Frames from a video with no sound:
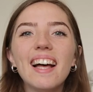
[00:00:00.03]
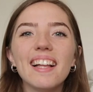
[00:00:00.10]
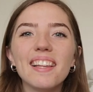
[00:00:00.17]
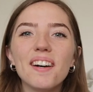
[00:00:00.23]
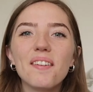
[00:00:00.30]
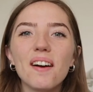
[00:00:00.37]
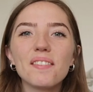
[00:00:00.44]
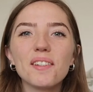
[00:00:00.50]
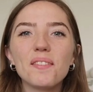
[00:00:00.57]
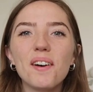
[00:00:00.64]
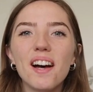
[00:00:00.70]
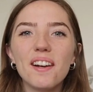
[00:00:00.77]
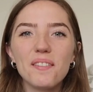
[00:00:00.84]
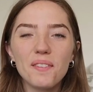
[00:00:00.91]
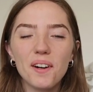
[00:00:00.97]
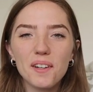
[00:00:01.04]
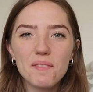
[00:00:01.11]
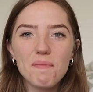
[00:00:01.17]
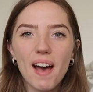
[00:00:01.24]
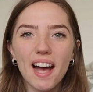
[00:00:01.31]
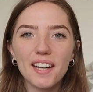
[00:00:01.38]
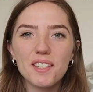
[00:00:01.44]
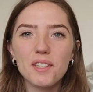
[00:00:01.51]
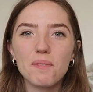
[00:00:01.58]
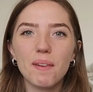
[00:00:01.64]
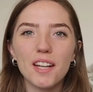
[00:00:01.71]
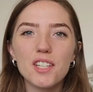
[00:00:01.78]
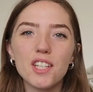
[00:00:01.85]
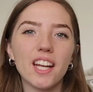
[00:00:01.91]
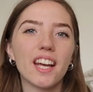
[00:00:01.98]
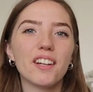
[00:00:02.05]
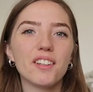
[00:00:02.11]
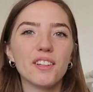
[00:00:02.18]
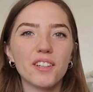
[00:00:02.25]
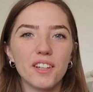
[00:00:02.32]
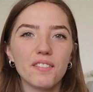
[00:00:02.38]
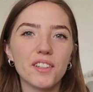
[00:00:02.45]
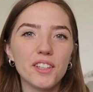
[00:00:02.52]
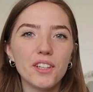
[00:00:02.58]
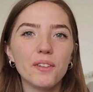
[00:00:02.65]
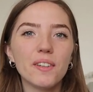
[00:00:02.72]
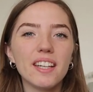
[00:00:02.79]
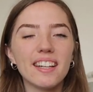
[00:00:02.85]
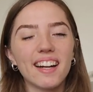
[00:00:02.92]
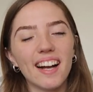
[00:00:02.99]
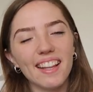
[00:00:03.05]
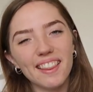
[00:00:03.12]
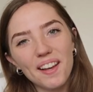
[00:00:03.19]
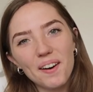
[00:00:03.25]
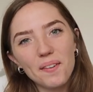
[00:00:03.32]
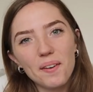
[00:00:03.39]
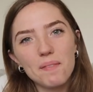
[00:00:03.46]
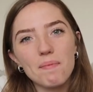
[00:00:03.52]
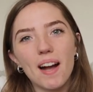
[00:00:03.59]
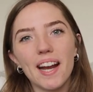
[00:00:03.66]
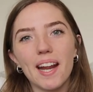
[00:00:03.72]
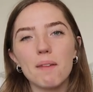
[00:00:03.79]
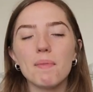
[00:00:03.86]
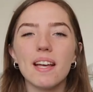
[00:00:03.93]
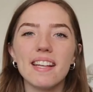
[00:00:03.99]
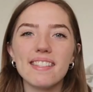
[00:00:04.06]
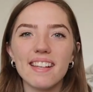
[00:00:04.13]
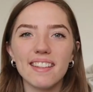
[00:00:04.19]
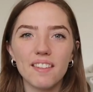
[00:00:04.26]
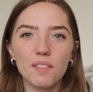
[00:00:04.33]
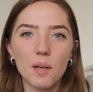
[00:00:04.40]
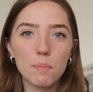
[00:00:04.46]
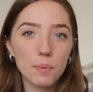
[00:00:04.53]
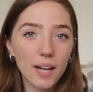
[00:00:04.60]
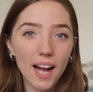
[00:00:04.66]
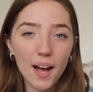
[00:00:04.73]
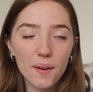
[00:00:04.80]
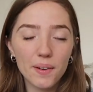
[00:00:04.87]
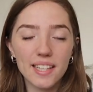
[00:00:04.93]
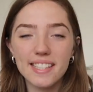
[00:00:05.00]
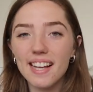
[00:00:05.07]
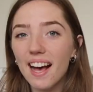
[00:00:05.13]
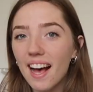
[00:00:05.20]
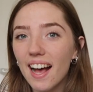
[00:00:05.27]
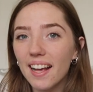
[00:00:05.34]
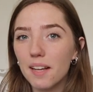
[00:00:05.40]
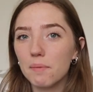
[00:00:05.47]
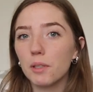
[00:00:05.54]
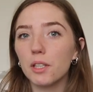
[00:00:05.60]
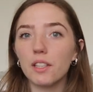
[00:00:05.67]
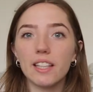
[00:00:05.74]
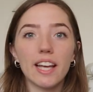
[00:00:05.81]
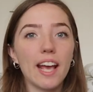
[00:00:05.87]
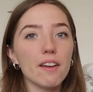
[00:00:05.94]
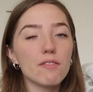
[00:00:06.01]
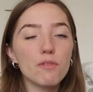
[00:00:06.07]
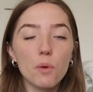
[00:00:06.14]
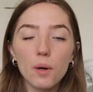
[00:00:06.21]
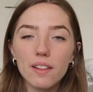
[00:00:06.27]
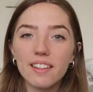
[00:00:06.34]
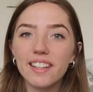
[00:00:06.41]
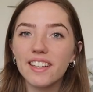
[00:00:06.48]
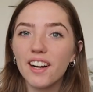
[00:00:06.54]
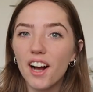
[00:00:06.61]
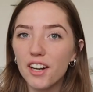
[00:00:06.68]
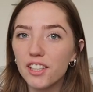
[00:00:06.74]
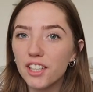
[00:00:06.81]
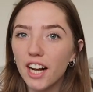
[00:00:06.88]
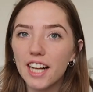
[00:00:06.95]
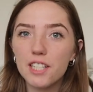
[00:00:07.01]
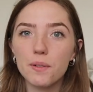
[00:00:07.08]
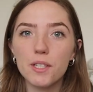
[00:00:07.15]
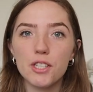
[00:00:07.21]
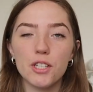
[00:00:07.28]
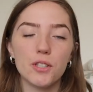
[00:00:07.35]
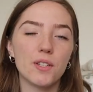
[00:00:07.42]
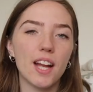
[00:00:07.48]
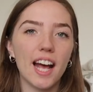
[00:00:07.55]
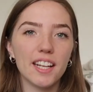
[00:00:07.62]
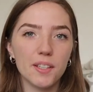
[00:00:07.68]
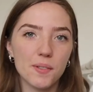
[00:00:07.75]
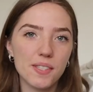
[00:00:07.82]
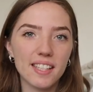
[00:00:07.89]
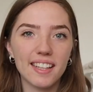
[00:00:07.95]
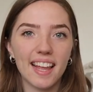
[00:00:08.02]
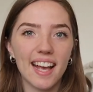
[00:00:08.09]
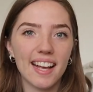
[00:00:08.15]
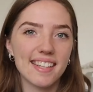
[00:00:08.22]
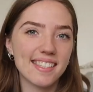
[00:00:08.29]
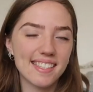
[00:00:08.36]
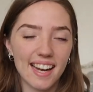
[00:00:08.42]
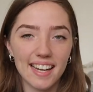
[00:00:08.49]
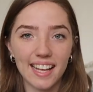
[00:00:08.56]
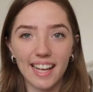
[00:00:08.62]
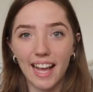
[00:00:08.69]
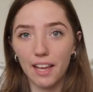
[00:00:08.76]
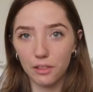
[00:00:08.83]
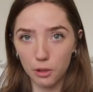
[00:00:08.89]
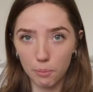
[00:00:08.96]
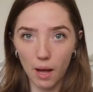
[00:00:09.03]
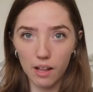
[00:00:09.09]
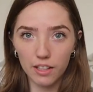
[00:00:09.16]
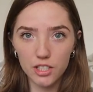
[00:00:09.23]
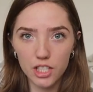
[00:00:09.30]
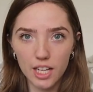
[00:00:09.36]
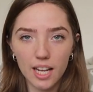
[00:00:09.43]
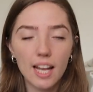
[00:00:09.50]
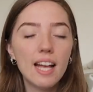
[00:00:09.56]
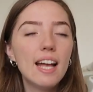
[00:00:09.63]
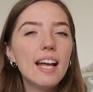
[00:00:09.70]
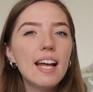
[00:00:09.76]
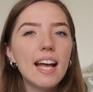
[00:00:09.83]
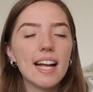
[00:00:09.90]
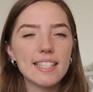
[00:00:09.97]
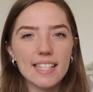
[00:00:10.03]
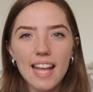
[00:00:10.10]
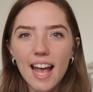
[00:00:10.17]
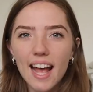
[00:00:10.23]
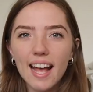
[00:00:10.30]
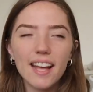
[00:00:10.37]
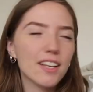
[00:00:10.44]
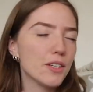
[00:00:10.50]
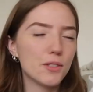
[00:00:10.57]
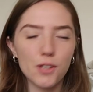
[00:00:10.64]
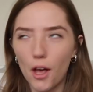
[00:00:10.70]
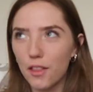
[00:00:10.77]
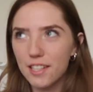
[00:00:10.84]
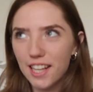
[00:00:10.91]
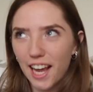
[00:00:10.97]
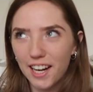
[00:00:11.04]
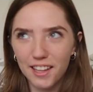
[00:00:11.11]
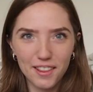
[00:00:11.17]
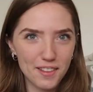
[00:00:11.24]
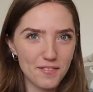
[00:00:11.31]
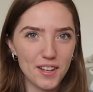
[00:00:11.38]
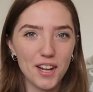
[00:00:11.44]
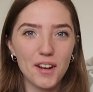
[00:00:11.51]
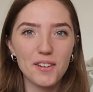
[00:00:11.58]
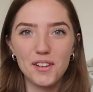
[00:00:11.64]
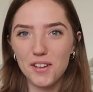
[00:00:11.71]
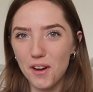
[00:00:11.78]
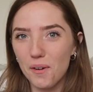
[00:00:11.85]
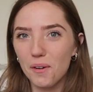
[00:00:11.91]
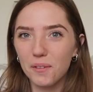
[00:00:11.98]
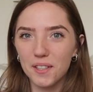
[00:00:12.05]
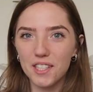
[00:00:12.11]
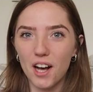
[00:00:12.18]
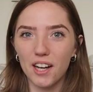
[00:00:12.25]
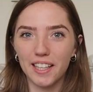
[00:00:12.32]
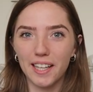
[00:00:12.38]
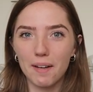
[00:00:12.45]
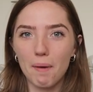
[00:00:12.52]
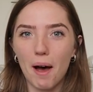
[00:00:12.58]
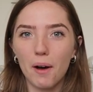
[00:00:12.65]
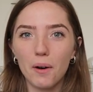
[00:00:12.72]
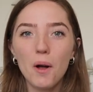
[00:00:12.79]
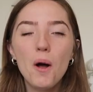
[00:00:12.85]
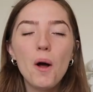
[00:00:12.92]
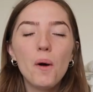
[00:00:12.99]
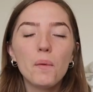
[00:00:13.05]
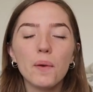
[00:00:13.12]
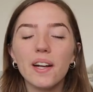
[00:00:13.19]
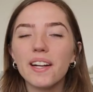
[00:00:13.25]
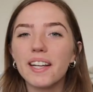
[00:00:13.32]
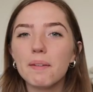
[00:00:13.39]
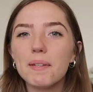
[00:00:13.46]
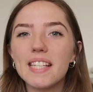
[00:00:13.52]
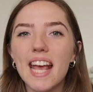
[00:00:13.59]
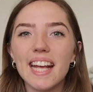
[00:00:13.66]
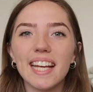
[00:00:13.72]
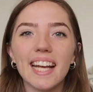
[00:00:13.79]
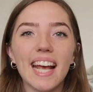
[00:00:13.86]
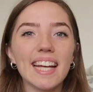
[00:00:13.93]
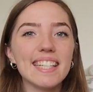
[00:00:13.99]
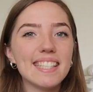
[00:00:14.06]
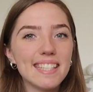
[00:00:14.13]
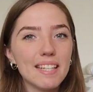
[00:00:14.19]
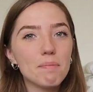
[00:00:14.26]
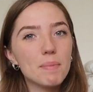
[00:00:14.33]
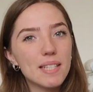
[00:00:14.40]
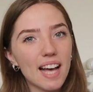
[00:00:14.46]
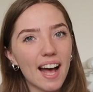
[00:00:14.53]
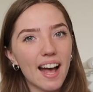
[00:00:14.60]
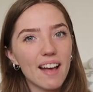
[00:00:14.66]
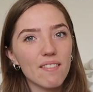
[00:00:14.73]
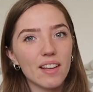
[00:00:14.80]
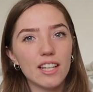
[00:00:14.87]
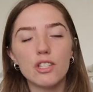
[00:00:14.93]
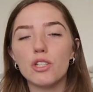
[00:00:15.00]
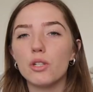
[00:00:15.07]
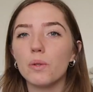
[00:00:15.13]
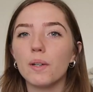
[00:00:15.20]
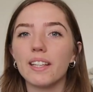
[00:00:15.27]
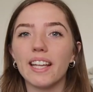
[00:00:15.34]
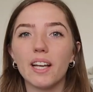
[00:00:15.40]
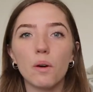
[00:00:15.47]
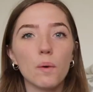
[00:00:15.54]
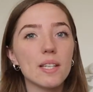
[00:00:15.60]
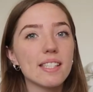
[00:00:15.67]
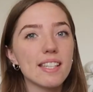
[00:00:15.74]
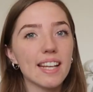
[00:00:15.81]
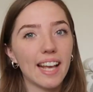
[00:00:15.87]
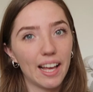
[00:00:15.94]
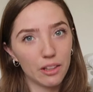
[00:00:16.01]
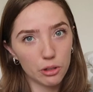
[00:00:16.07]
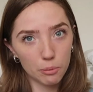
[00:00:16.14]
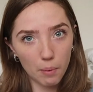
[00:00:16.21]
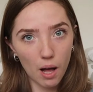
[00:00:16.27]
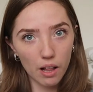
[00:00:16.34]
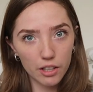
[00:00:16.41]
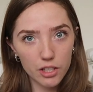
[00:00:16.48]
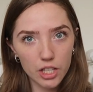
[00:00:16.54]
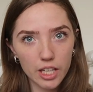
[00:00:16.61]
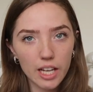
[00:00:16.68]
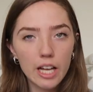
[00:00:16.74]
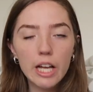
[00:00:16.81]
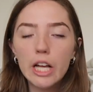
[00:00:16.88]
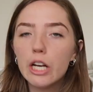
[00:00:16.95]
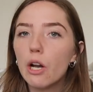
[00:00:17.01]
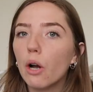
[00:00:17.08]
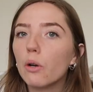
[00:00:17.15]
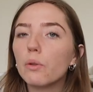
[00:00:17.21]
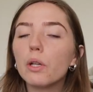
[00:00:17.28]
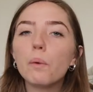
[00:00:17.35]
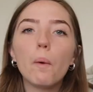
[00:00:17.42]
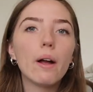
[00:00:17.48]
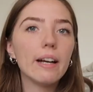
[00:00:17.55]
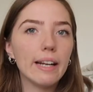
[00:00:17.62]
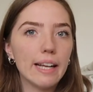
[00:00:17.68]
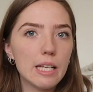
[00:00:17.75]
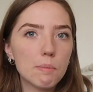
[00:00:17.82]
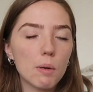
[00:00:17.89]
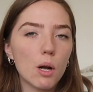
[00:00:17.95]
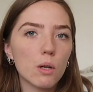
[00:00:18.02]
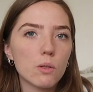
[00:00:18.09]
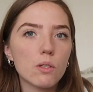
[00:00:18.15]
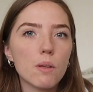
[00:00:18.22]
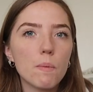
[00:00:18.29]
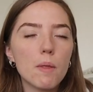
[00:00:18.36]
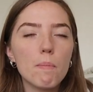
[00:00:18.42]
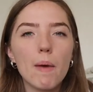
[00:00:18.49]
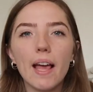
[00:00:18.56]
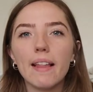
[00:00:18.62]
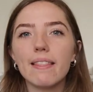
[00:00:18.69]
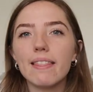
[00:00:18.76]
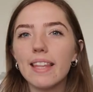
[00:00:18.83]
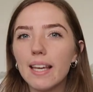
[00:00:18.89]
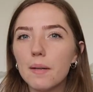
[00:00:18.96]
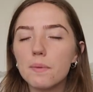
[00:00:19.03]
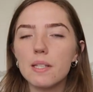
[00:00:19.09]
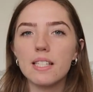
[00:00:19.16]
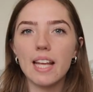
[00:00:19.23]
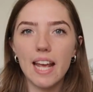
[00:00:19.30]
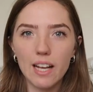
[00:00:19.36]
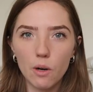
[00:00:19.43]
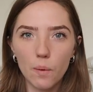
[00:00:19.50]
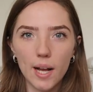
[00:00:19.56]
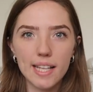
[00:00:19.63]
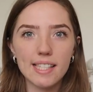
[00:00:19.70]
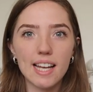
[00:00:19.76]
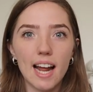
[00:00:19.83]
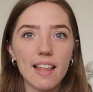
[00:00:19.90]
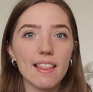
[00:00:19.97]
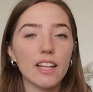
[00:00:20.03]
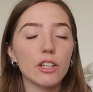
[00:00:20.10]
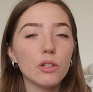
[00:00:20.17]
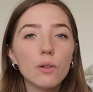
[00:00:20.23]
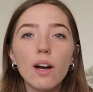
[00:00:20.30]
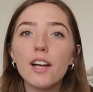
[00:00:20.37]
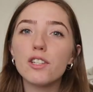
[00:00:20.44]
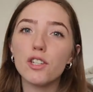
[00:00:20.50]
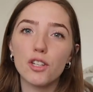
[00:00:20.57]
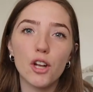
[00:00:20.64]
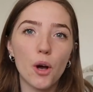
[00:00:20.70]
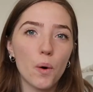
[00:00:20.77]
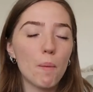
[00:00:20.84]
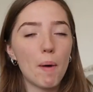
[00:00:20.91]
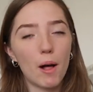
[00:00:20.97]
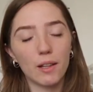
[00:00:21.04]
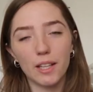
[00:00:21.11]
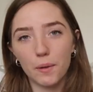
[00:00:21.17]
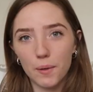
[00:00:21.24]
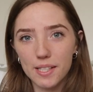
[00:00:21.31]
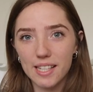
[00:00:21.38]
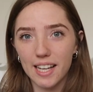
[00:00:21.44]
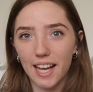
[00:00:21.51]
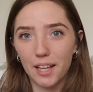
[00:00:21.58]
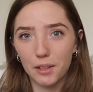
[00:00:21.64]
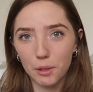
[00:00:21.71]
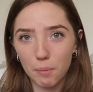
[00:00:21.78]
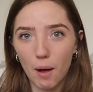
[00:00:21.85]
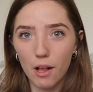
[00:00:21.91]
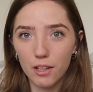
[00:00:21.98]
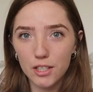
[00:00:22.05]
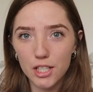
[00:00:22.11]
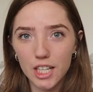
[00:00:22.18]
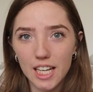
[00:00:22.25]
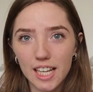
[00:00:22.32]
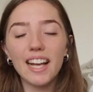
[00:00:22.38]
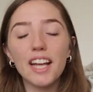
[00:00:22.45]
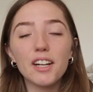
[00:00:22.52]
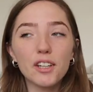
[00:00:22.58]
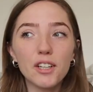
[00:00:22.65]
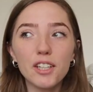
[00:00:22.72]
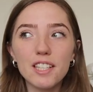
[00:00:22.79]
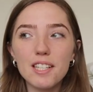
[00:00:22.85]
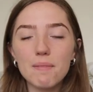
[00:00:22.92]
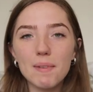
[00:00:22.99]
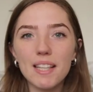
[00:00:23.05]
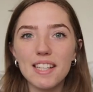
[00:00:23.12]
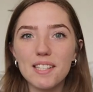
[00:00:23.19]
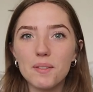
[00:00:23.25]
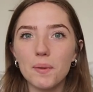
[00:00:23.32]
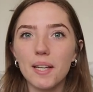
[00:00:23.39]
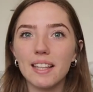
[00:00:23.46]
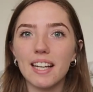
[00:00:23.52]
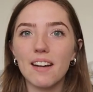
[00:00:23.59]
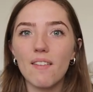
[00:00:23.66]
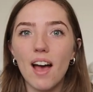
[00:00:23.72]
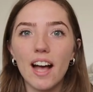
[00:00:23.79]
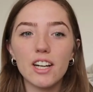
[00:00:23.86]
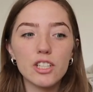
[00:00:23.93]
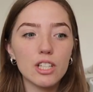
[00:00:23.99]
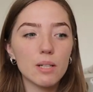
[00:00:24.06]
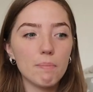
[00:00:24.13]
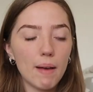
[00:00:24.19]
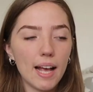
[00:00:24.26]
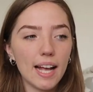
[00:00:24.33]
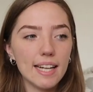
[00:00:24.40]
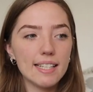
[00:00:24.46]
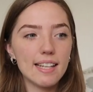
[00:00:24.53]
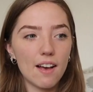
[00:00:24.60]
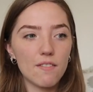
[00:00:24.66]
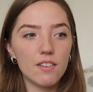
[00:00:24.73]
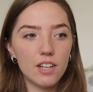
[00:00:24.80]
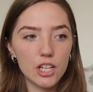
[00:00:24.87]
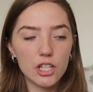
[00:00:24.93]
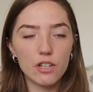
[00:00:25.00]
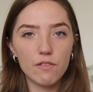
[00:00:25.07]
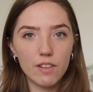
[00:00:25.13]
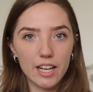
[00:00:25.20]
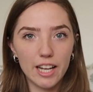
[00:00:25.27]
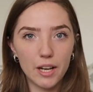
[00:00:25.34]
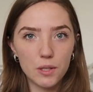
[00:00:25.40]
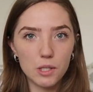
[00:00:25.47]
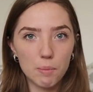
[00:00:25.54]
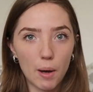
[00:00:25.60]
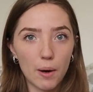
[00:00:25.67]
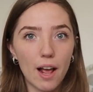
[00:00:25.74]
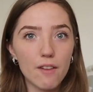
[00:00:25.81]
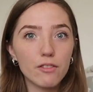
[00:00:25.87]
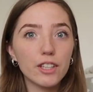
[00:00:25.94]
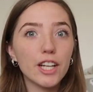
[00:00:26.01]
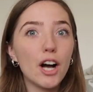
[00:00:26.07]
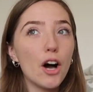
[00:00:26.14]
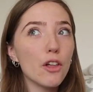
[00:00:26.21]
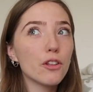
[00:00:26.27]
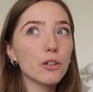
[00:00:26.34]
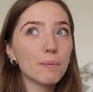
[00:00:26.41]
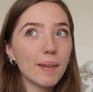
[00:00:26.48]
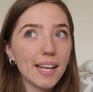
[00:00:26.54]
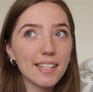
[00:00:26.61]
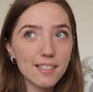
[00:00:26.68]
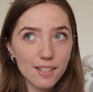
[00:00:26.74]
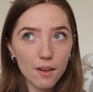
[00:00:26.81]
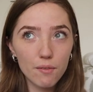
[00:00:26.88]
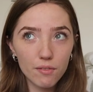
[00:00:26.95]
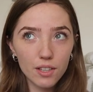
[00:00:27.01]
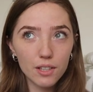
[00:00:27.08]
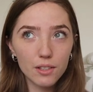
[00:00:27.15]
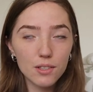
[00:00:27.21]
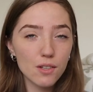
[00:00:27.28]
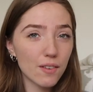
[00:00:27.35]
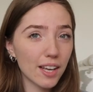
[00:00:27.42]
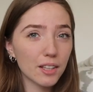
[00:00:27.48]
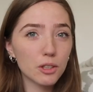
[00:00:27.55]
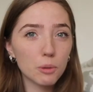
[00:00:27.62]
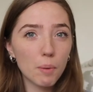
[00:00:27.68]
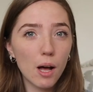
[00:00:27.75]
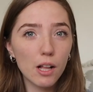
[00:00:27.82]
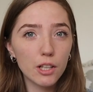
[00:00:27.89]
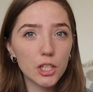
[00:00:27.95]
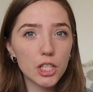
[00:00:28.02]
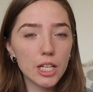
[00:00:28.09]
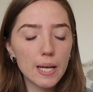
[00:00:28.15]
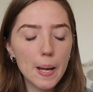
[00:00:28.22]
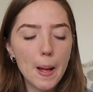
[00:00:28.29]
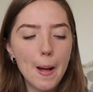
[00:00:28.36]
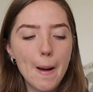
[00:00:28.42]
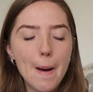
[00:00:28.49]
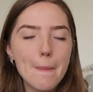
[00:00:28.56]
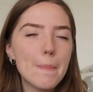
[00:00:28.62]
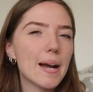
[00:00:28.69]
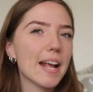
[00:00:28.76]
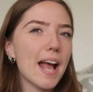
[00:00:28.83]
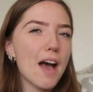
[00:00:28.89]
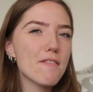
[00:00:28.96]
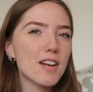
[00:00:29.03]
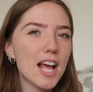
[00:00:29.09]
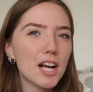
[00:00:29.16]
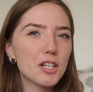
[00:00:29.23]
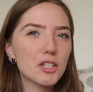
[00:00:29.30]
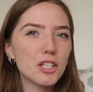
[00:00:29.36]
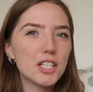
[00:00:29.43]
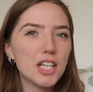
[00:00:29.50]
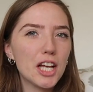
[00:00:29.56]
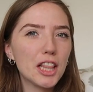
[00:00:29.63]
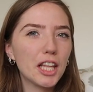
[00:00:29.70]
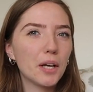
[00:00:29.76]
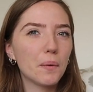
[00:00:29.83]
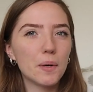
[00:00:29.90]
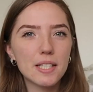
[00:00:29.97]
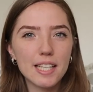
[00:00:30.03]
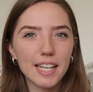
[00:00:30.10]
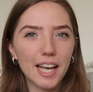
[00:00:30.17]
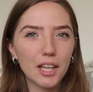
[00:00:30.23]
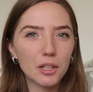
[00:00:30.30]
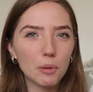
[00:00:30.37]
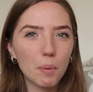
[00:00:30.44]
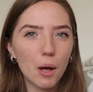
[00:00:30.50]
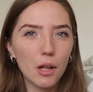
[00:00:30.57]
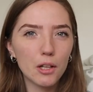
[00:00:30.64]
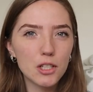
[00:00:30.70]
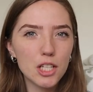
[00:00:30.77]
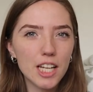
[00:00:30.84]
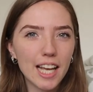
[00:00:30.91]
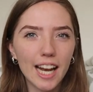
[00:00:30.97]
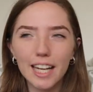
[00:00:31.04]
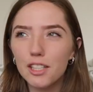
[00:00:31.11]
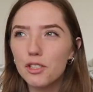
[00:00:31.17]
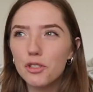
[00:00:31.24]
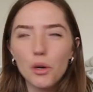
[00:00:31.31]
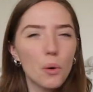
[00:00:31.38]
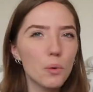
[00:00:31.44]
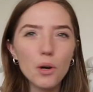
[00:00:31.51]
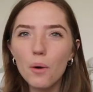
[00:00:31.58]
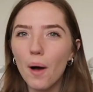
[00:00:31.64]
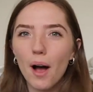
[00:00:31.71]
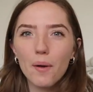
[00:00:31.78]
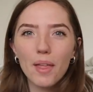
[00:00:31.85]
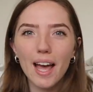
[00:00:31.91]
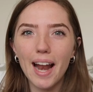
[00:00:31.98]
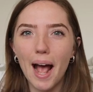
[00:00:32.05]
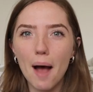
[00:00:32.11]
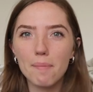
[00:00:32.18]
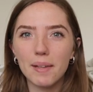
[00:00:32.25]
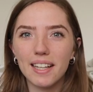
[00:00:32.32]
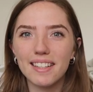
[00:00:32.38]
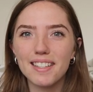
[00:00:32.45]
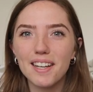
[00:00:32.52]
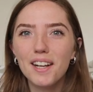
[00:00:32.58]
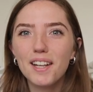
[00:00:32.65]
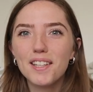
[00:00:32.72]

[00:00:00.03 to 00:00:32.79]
Hello everyone, welcome back to my channel, or if you're new here, hello, my name is Olivia Brown and I am currently a fourth year undergraduate student at U C L A studying anthropology. And today, you saw the title of the video, you know what we're talking about. We are going to be taking a deep dive into linguistic anthropology. Not only what it is, but also some of the main themes and takeaways that I think you guys should know about linguistic anthropology. It occurred to me this week that I've actually made definition videos about every other main subfield of anthropology, but I haven't actually done linguistic anthropology and I don't know how that happened.